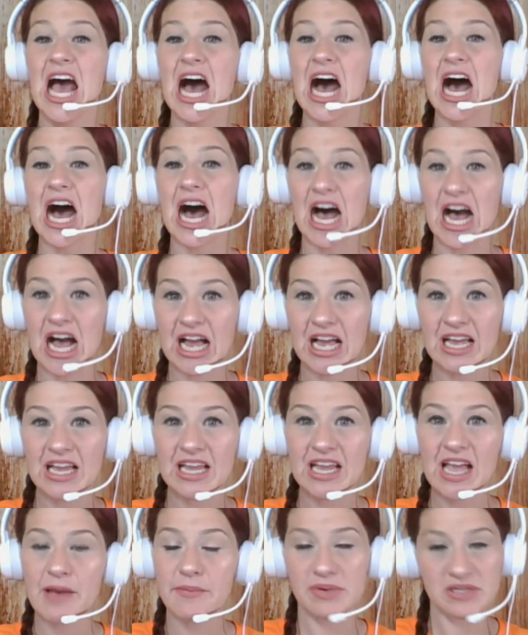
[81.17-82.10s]
I
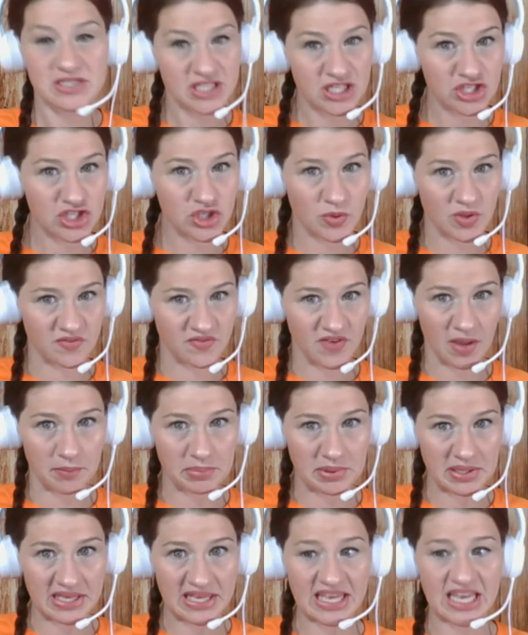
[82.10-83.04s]
am a teacher with
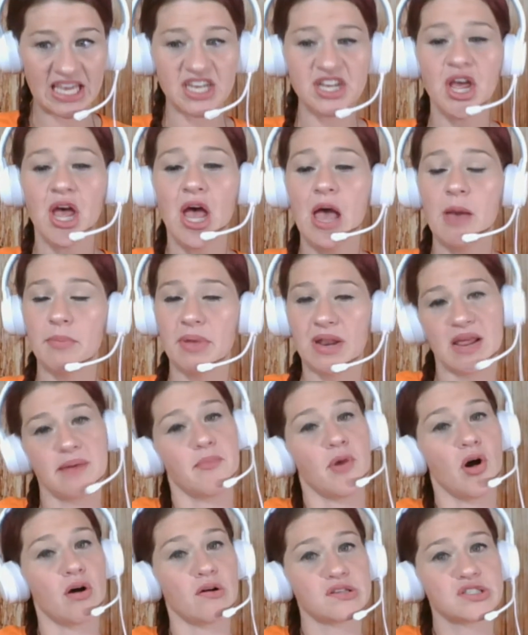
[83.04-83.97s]
VIPKid, but I'm
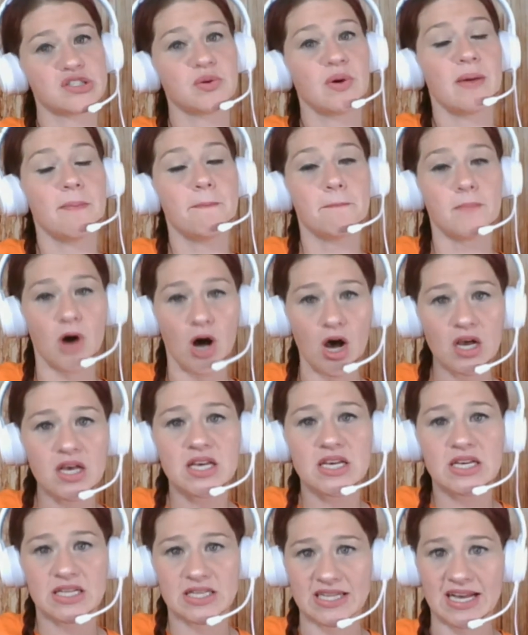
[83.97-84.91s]
also a mock
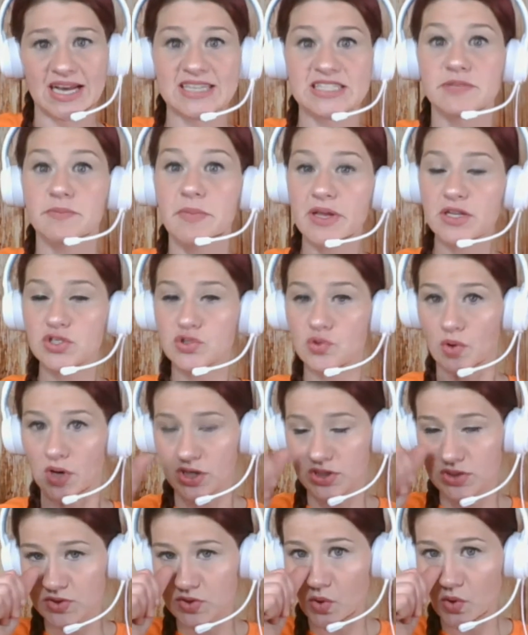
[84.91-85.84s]
class mentor.
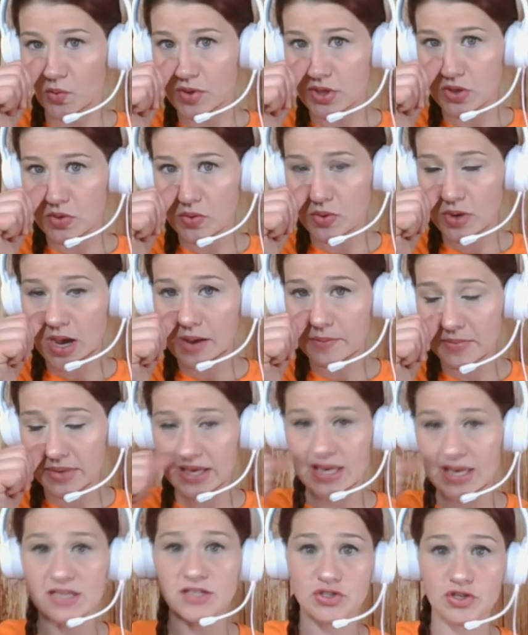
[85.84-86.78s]
So when you come
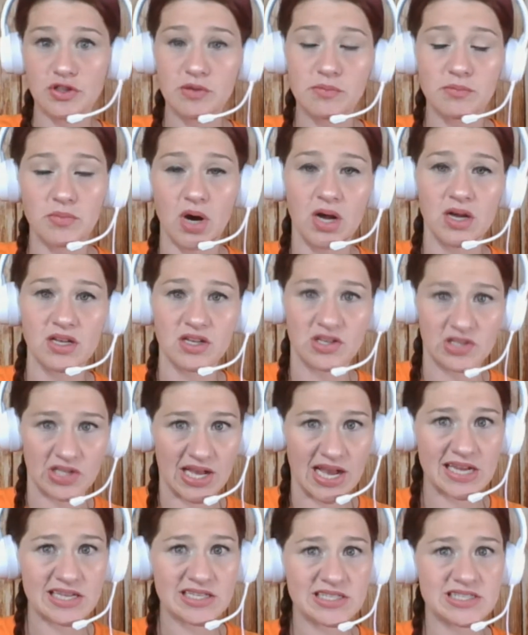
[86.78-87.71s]
into the mock
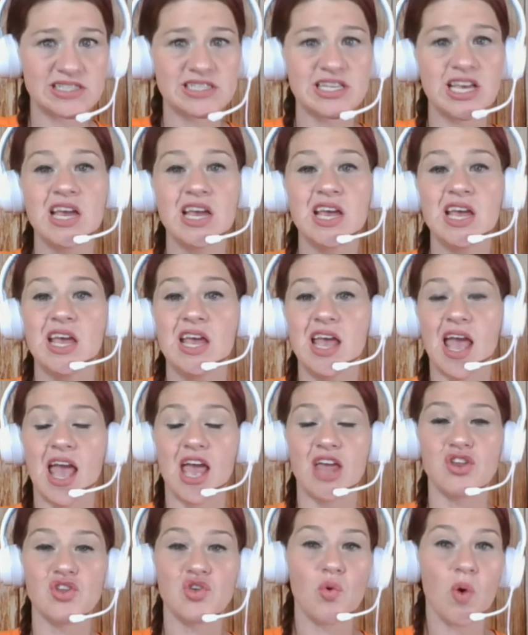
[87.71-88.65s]
class and
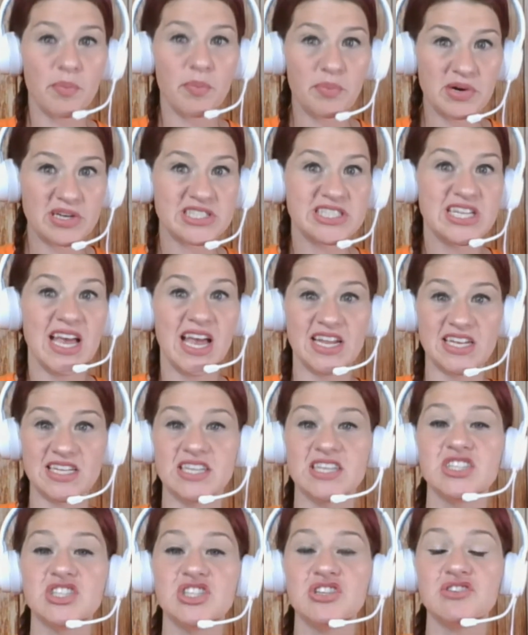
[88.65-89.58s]
you are pretending
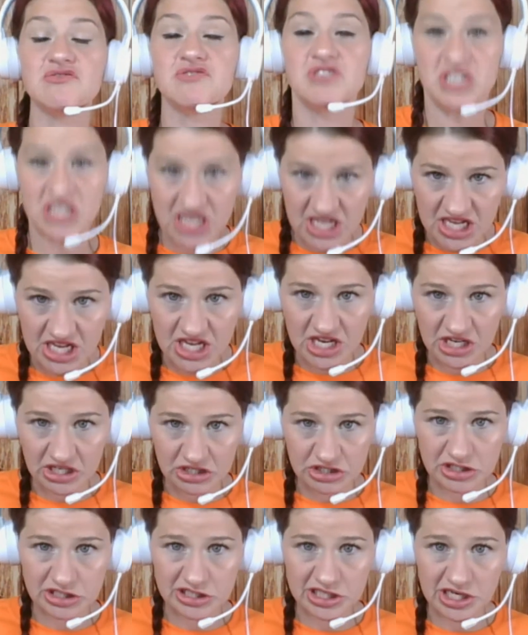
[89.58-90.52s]
to
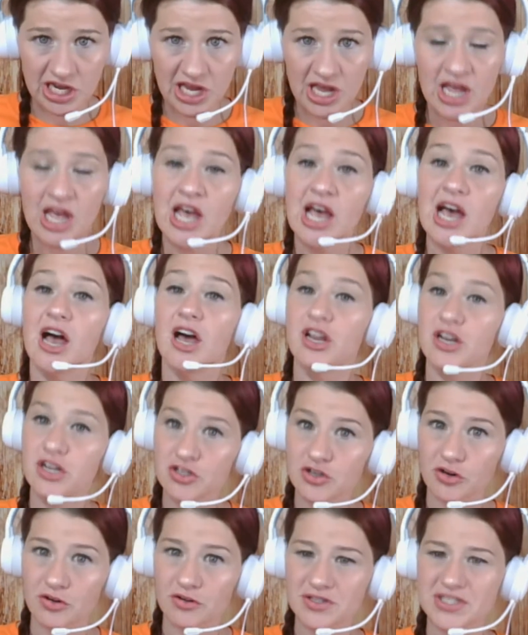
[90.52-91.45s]
teach an
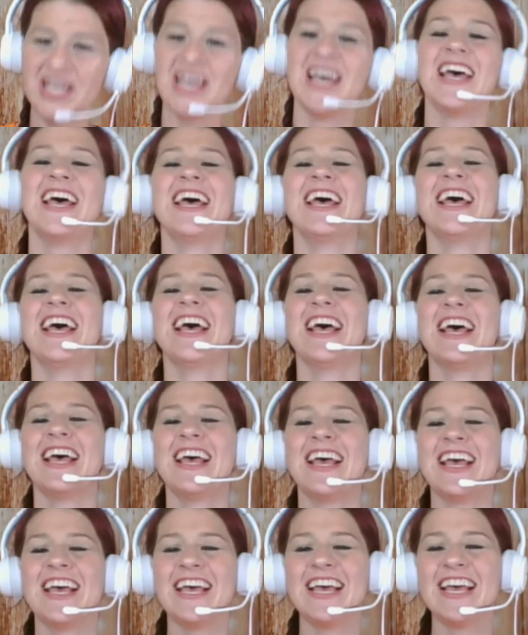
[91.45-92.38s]
adult
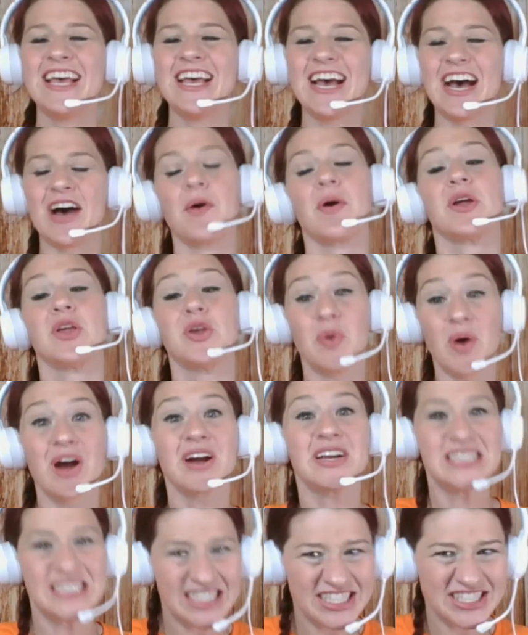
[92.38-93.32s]
or you are
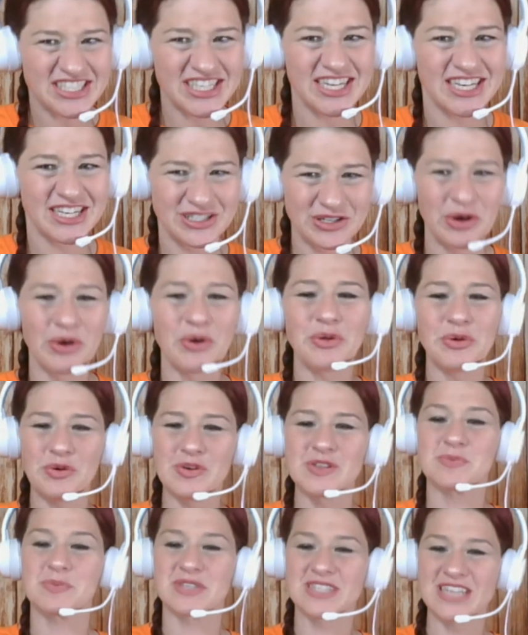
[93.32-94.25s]
teaching adult who is
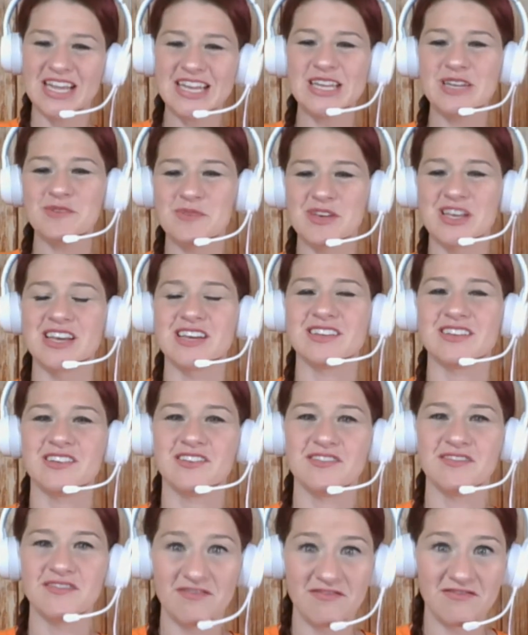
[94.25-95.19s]
pretending to be a
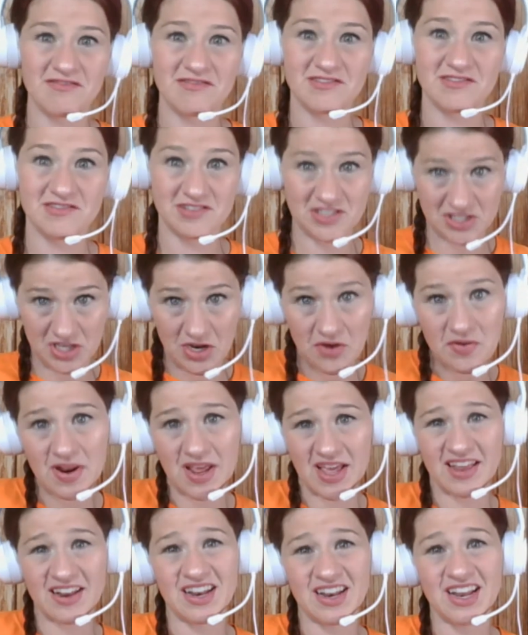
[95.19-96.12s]

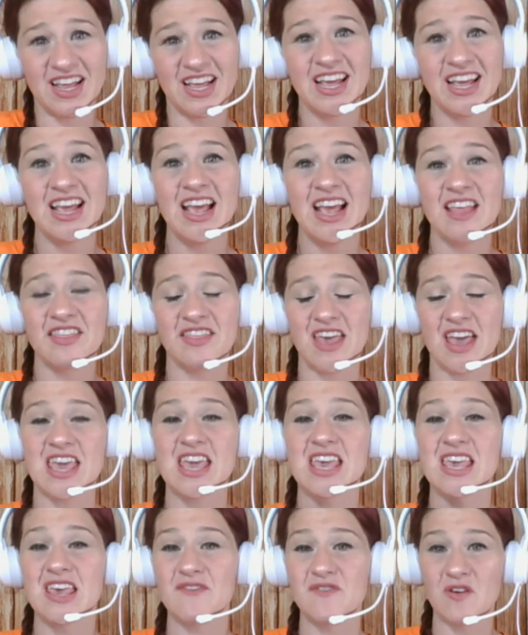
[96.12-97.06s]
student that can
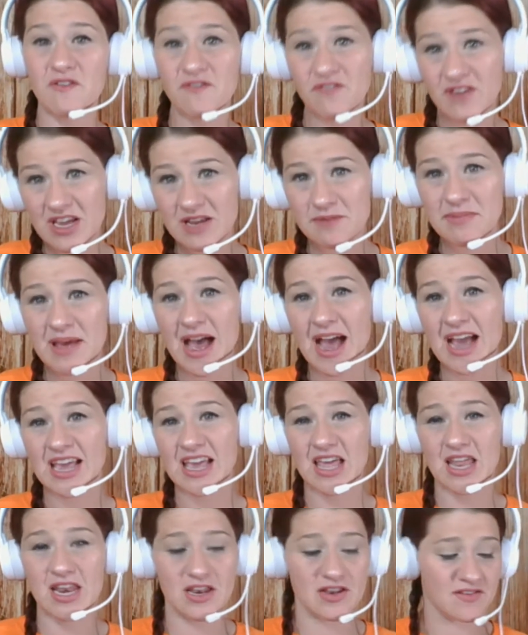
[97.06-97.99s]
give you feedback
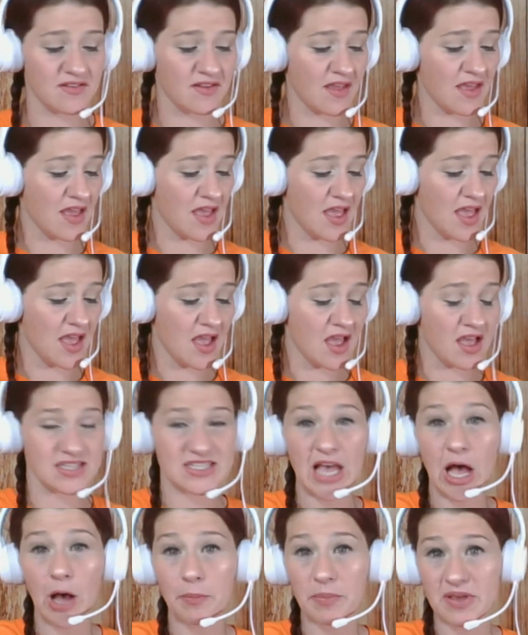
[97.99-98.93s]
and is
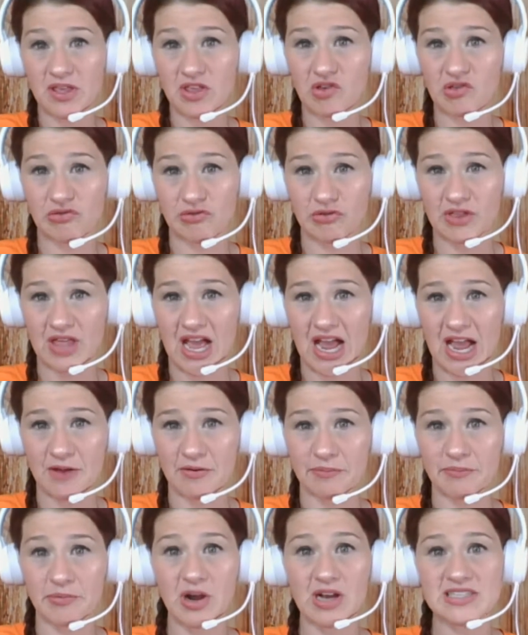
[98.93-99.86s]
helping you through that hiring
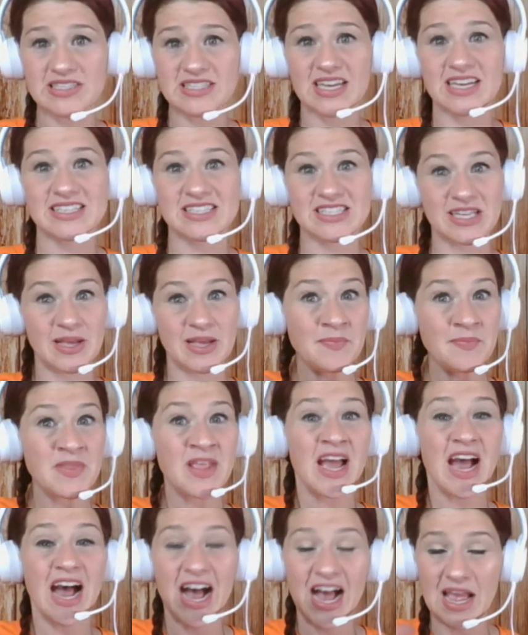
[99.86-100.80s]
process,
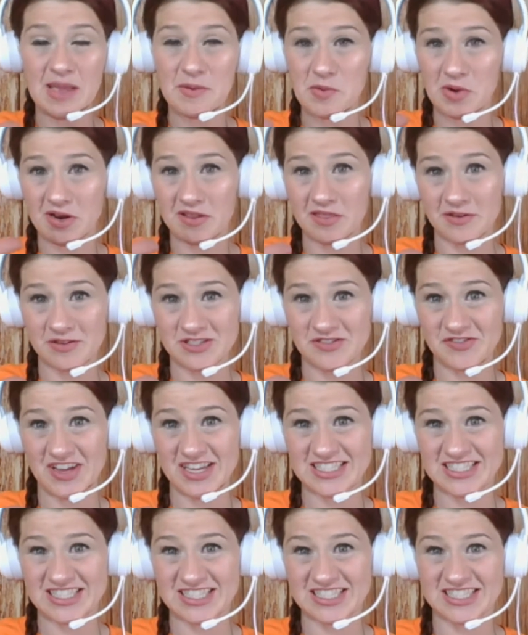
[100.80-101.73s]
I'm one of those
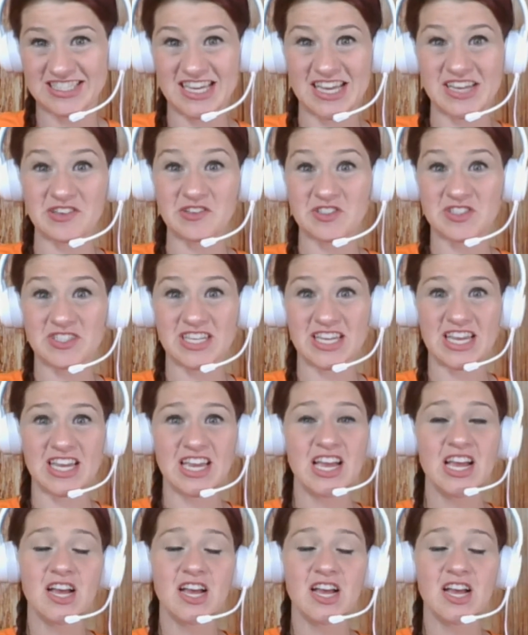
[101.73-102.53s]
faces that you see.